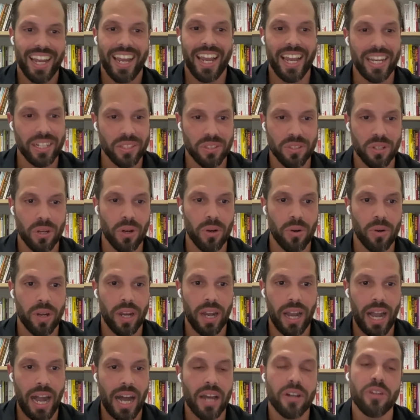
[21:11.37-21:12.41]
And so
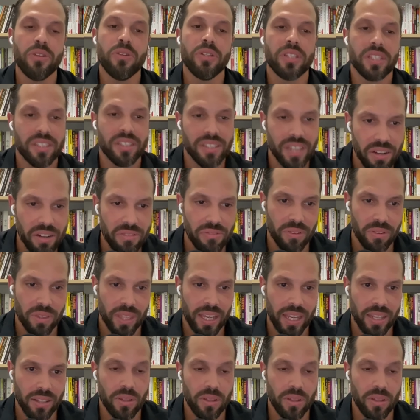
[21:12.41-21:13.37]
how do you decipher that?